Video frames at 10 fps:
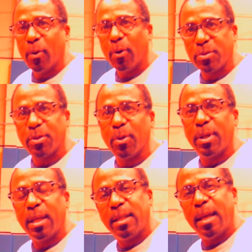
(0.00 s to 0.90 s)
also
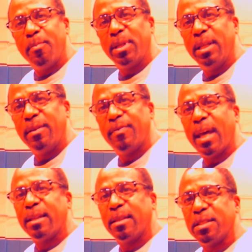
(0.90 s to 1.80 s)
they believe
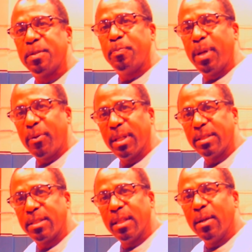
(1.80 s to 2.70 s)
that the
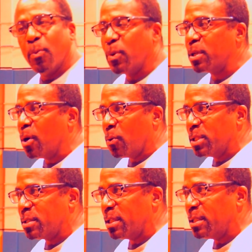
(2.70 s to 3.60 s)
spirits would go
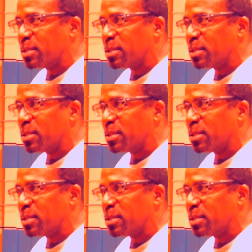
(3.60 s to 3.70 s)
into these